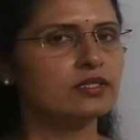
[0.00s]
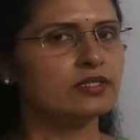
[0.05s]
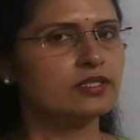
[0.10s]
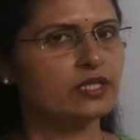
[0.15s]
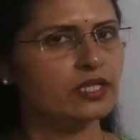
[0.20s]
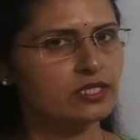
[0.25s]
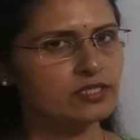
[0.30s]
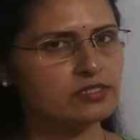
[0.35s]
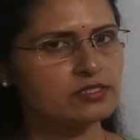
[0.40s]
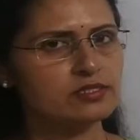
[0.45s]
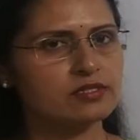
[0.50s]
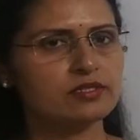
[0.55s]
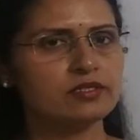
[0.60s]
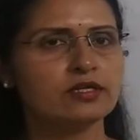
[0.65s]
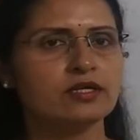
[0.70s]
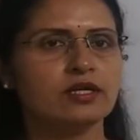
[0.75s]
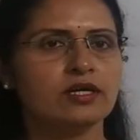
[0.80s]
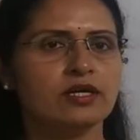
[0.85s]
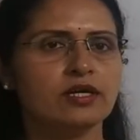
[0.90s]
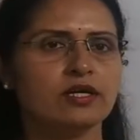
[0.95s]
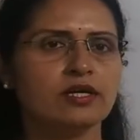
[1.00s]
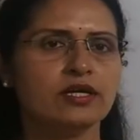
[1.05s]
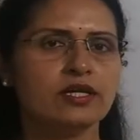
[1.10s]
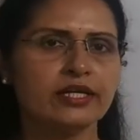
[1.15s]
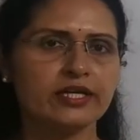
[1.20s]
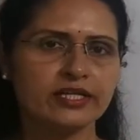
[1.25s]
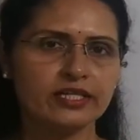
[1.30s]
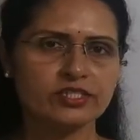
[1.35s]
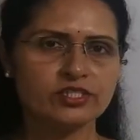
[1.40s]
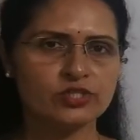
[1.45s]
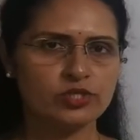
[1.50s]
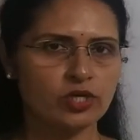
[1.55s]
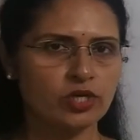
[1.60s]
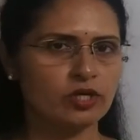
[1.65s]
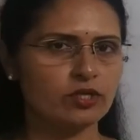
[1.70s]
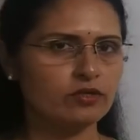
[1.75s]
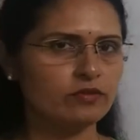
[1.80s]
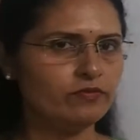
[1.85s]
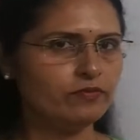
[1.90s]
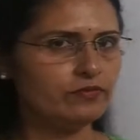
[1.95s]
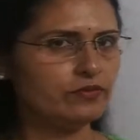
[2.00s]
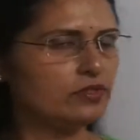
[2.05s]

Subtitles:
Next, let us solve